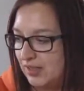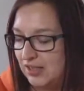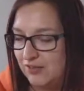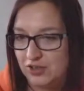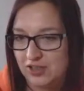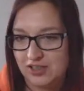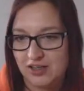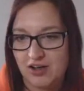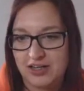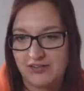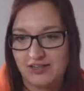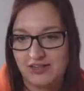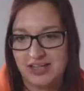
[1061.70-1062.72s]
if you're going to
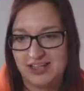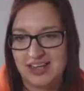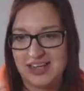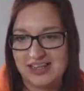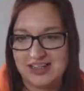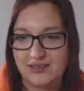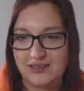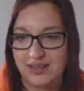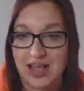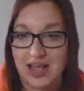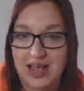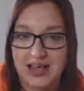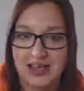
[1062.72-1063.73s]
kind of hit eighty-seven
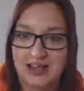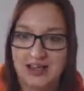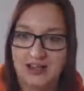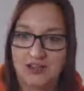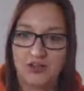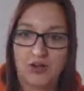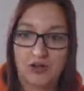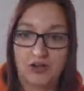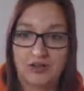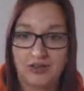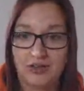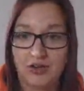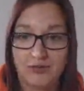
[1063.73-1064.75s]
K and you're not
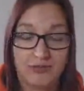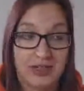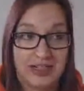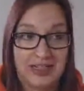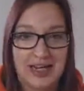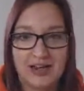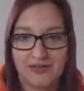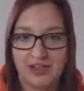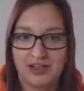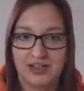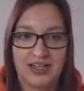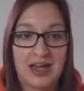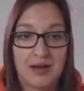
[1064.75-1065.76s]
you're not really ever going
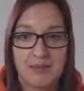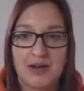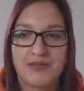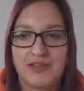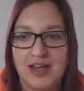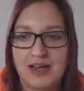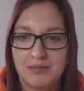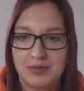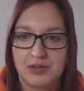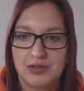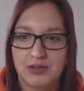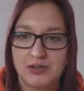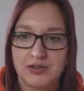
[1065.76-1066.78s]
to get above that
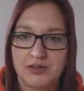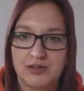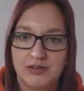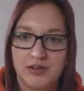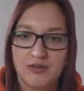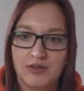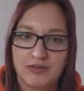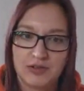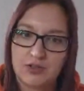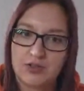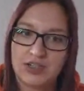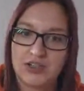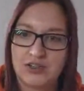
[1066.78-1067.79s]
because of the
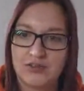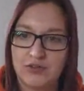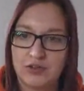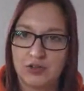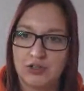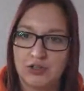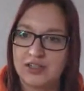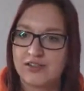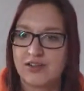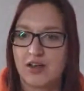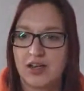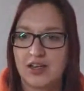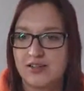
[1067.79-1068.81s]
restrictions of your unit
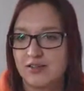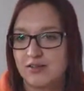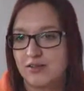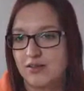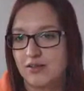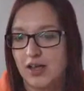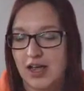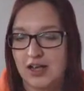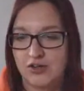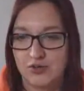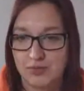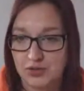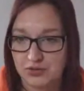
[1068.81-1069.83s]
size and
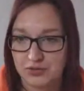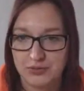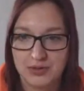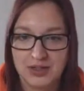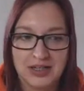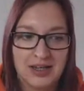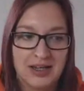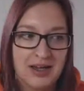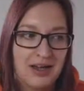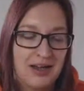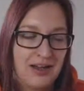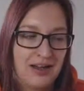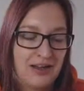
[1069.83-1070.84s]
your model,
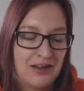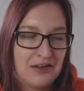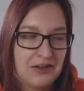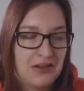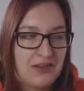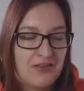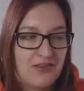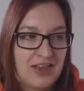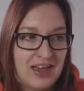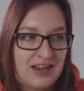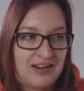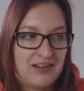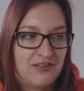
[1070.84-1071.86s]

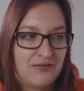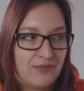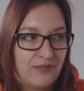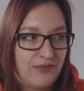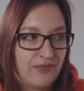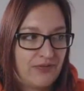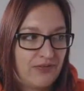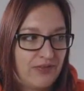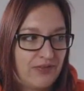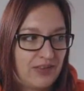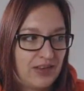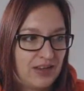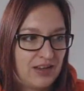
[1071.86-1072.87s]
then,
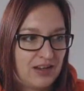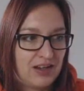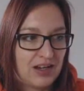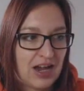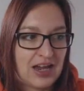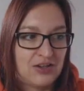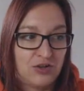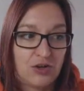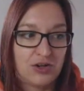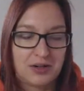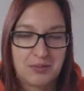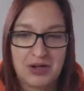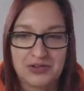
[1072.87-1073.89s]
and you're not
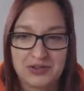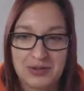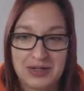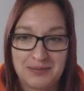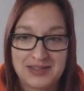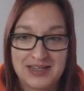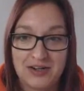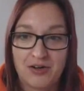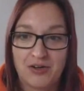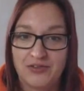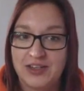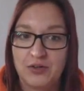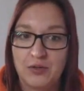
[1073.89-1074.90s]
going to pass the twenty percent
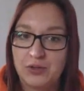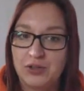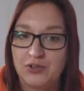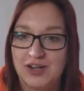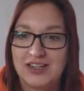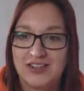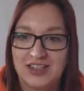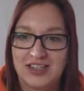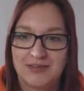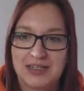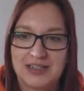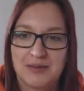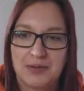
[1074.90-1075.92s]
on, then all you're actually going to
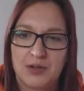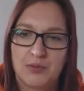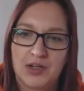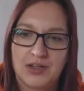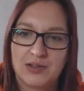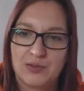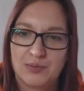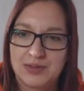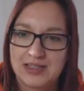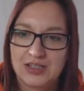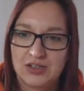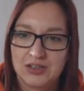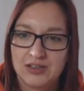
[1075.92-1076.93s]
end up in a worse off
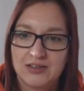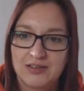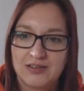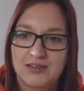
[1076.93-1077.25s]
position.